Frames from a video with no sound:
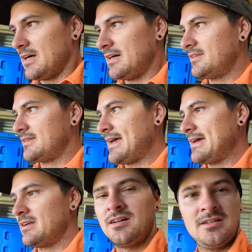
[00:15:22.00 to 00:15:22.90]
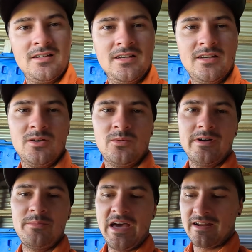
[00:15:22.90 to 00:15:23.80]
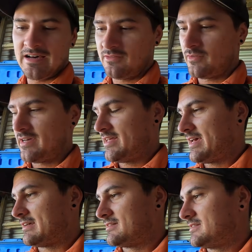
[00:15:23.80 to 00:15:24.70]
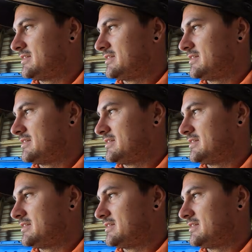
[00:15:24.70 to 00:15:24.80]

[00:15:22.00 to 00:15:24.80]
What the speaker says: Other than that, we're about halfway there.